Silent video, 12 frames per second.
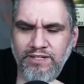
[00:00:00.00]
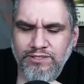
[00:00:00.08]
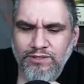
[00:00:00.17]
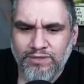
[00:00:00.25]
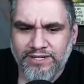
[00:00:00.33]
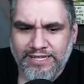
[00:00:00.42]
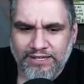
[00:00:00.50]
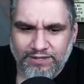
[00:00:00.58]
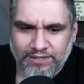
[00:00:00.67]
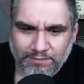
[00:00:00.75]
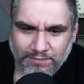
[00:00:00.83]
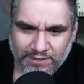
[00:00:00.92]
So it wouldn't
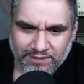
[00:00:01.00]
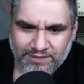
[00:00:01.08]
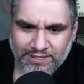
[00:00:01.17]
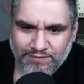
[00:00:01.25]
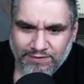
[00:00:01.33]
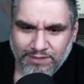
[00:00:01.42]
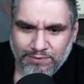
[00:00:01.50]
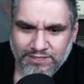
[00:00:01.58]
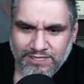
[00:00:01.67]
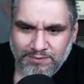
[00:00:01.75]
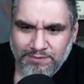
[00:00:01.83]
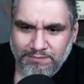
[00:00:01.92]
kill them, but it definitely
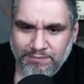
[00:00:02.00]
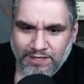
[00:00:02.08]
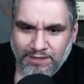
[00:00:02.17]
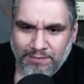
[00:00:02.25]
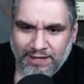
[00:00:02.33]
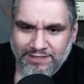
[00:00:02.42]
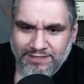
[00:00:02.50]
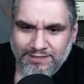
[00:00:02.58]
puts them in a bad